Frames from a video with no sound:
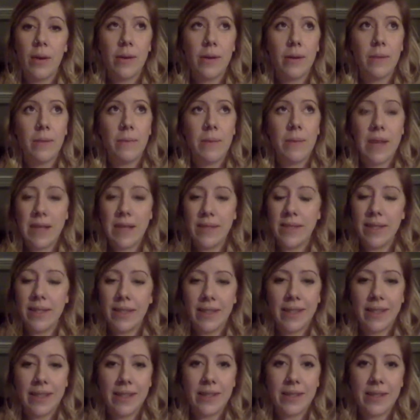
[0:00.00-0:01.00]
amazing
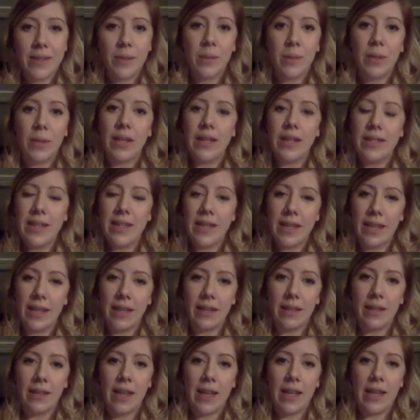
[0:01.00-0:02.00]
it is when I take a
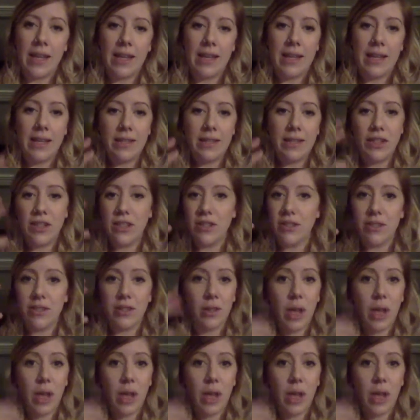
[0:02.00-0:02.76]
client just